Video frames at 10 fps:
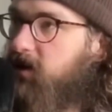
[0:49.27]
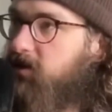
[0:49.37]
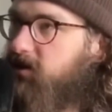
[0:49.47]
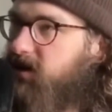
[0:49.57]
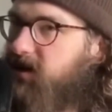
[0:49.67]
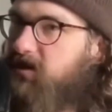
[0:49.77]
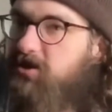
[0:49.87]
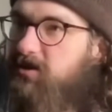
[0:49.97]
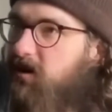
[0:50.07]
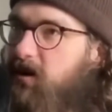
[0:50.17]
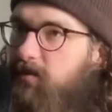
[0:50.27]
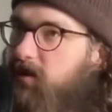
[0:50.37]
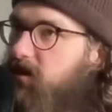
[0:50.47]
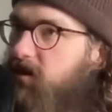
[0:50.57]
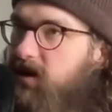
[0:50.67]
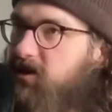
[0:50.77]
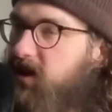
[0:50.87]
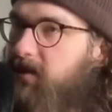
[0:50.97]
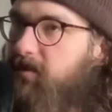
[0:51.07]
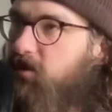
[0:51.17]
So I didn't start with an
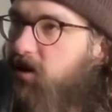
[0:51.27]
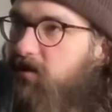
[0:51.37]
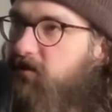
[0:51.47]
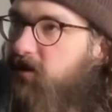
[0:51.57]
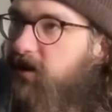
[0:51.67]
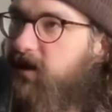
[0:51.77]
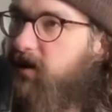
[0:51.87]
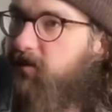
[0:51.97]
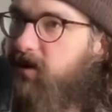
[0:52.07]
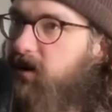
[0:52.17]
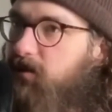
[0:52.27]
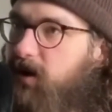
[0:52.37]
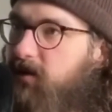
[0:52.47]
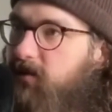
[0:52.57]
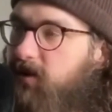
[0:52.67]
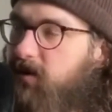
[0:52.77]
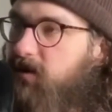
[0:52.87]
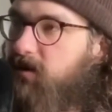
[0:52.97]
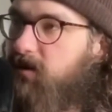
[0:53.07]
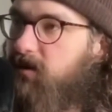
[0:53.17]
example config. I really went
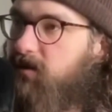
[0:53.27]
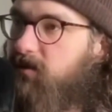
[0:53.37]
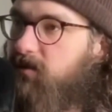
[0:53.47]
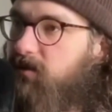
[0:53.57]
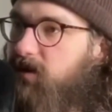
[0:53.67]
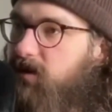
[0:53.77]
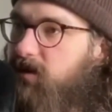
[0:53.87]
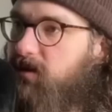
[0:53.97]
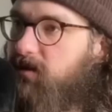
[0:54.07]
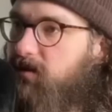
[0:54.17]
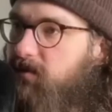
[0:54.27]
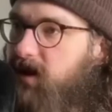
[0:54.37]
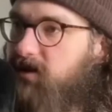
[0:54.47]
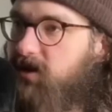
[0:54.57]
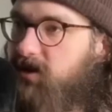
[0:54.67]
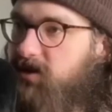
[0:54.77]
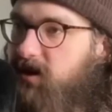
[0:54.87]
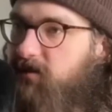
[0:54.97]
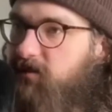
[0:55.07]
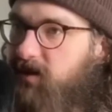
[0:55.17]
with the with the the basic
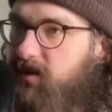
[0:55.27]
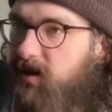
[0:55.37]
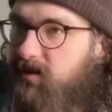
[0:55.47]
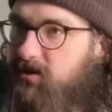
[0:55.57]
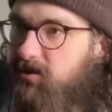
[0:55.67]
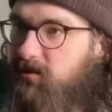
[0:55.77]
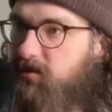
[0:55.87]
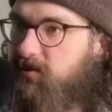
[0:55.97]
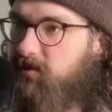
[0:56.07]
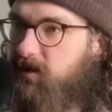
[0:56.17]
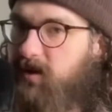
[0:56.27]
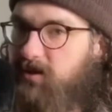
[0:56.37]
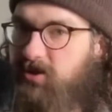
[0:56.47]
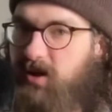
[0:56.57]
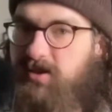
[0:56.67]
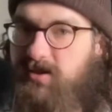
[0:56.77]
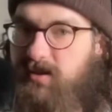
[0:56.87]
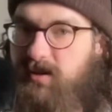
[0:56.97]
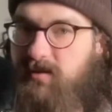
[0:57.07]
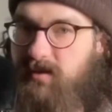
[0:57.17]
stuff and then sort of
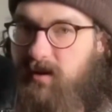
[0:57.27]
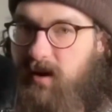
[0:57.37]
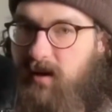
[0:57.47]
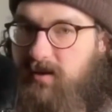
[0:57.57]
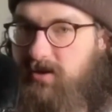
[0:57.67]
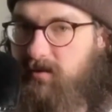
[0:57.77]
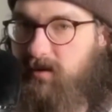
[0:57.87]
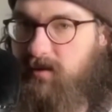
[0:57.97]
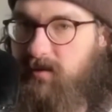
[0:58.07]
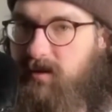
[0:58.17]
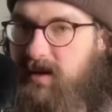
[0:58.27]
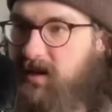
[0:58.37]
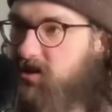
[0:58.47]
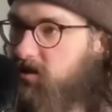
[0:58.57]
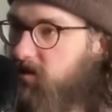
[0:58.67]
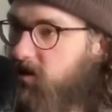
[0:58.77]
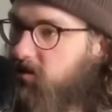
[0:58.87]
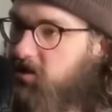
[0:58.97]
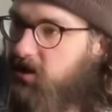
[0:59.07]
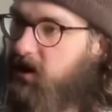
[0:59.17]
adjusted it uh, as uh, the needs
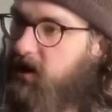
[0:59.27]
arose.